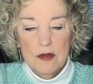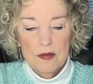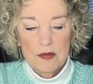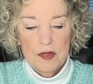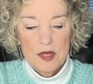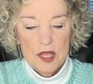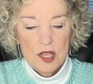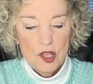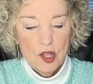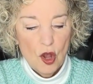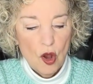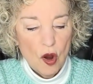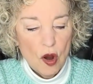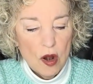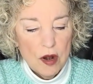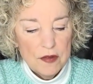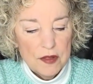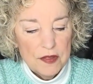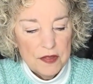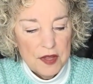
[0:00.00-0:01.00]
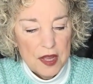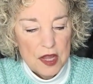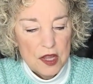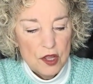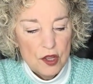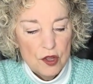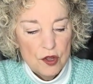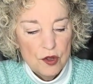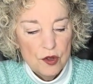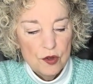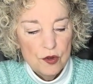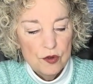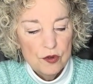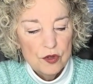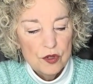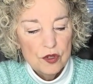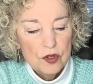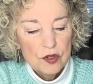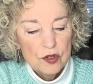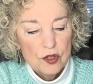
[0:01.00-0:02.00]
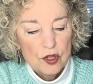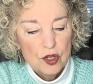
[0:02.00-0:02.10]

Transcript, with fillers: the yarn that they use